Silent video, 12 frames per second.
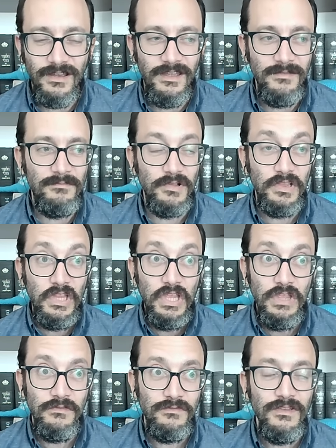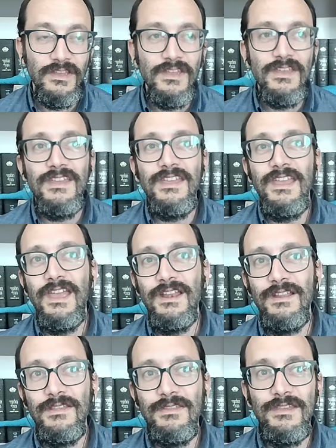I believe
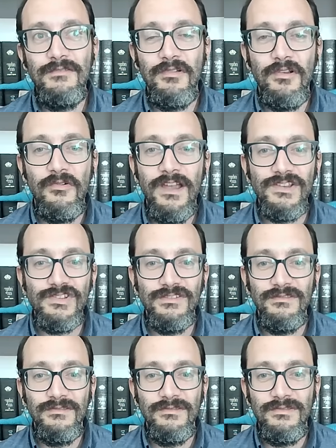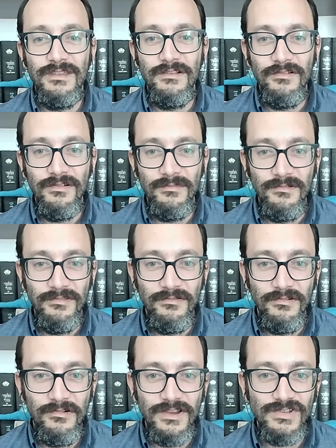in the regression theorem or the
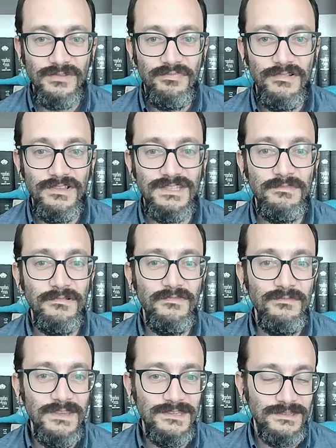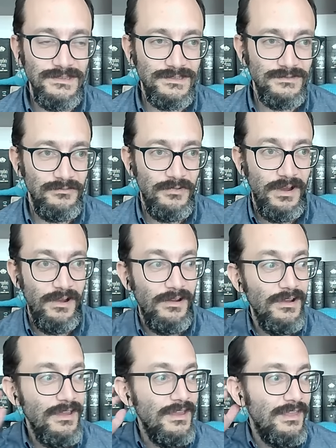regression principle of Mises,
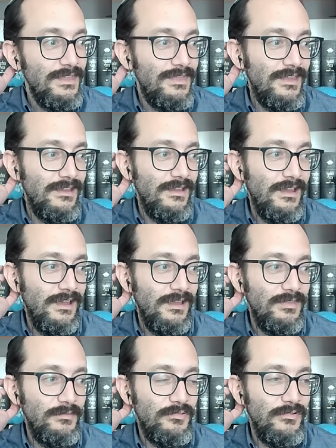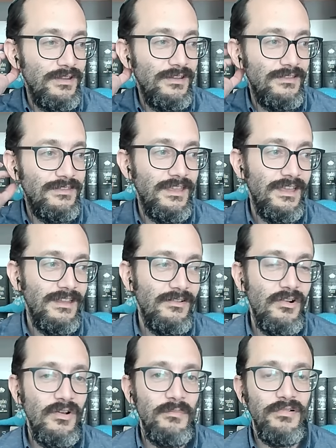where The, uh, the point is that
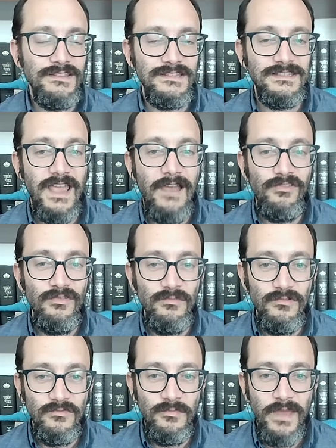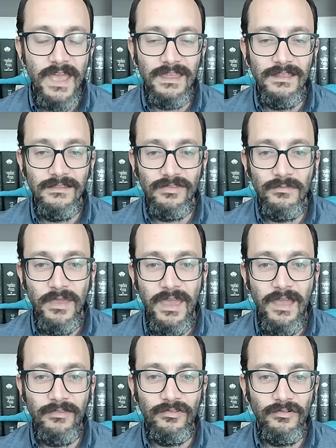all prices have to move back into the
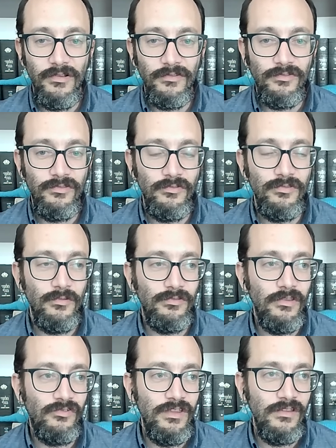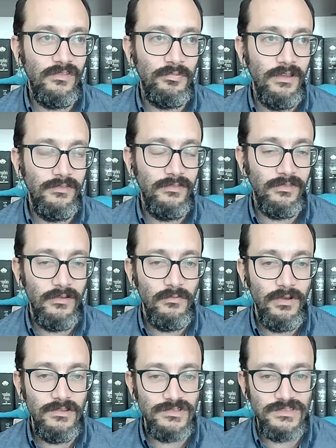past or else there's no such thing as prices. Like
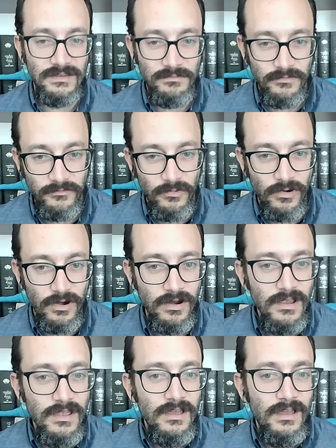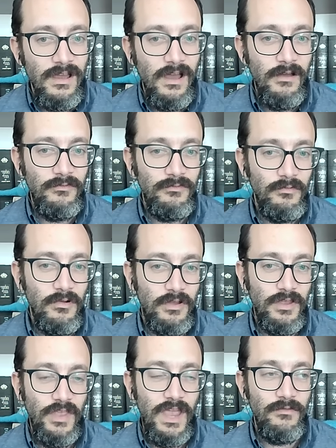what I just said before of, well,
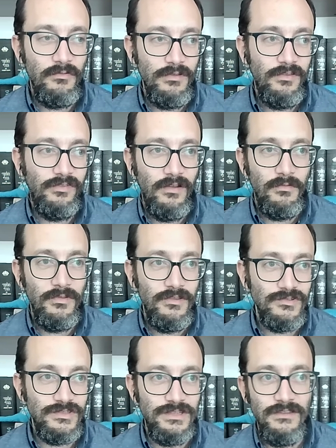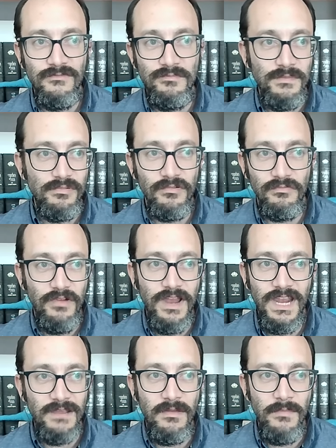can they have a reset where they just give people a
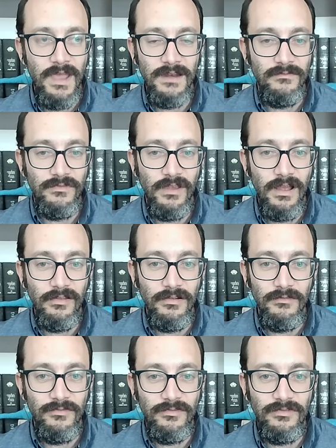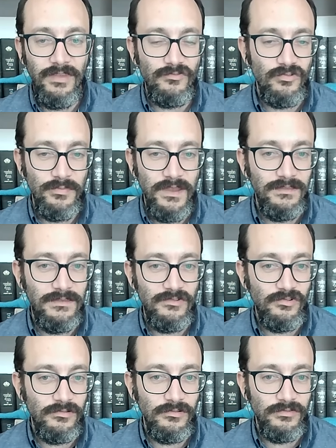random amount of dollar of central bank
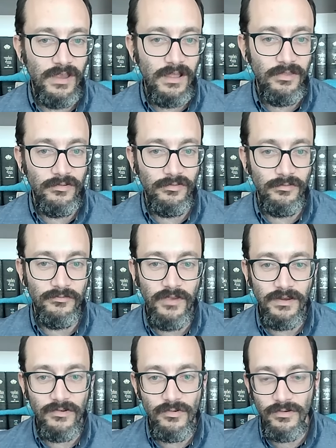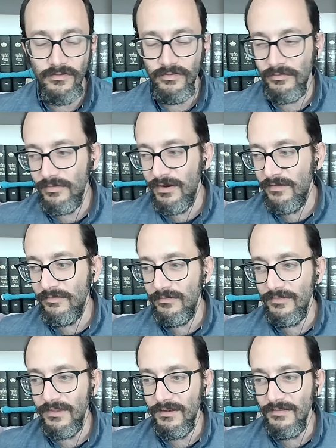digital dollars or Fed coins or whatever,
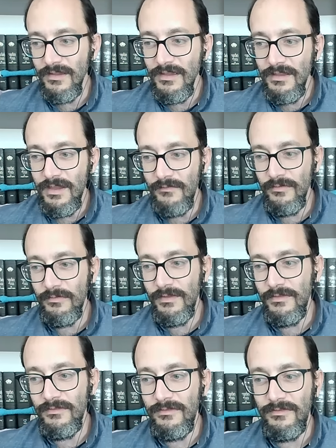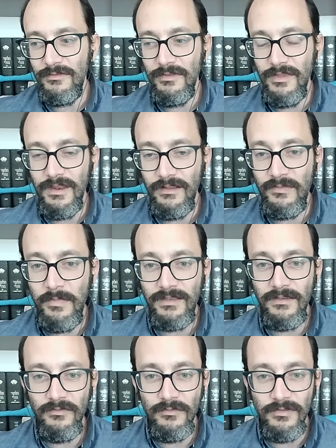and then everyone's and expect
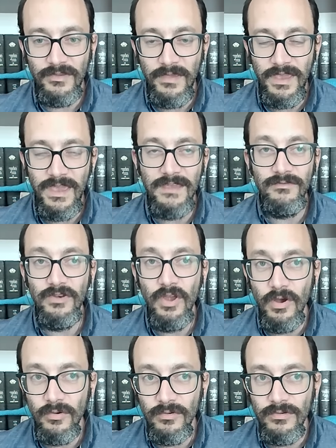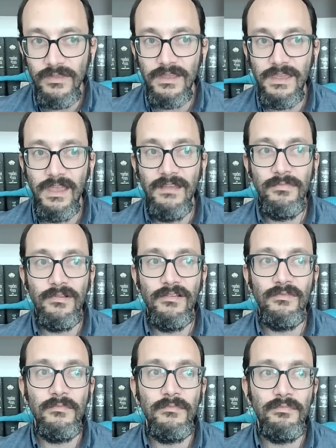everyone to behave? No, they can't,
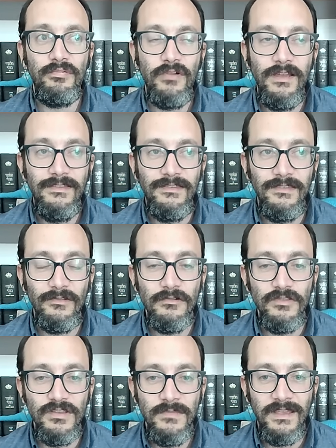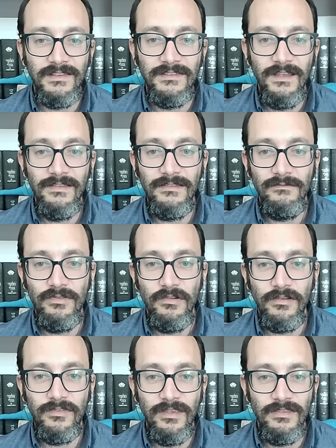because prices only make sense if they're
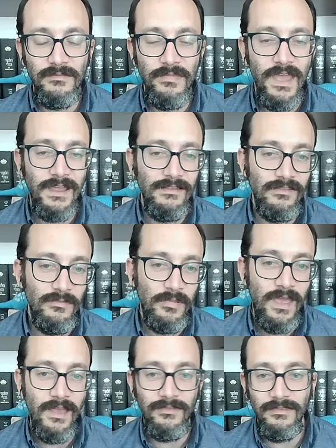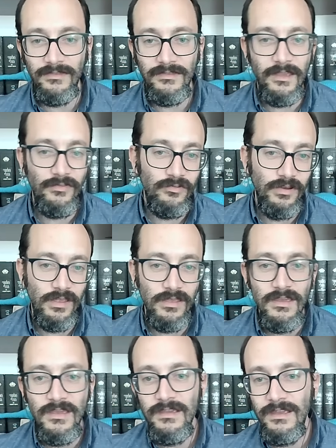extended back into the past, into
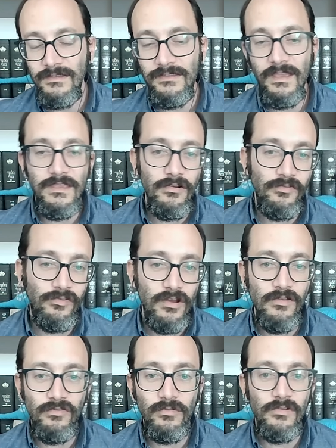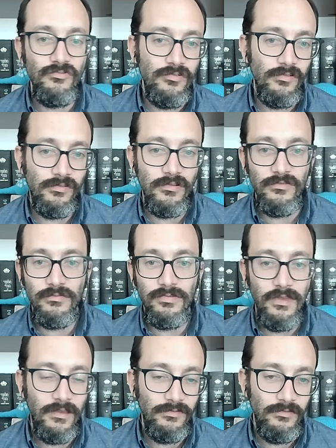yesterday, into ten years ago, into a hundred years ago, into a
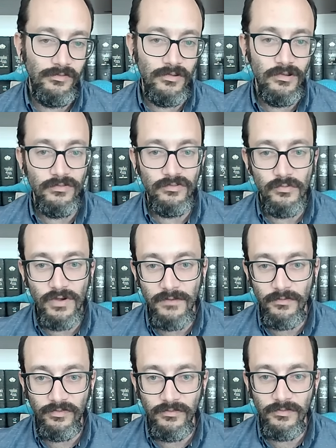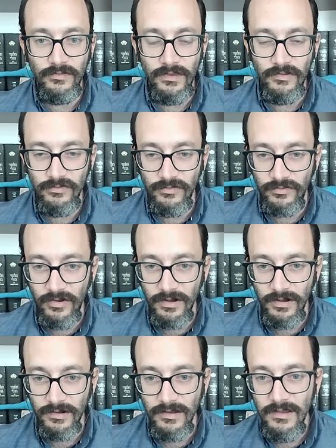thousand years ago, into whenever civilization
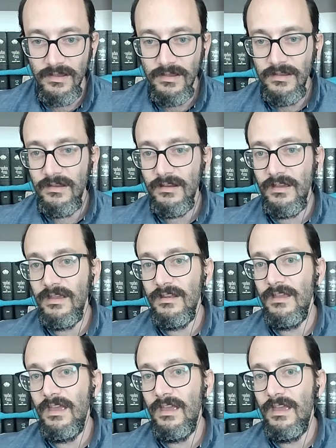started. Right?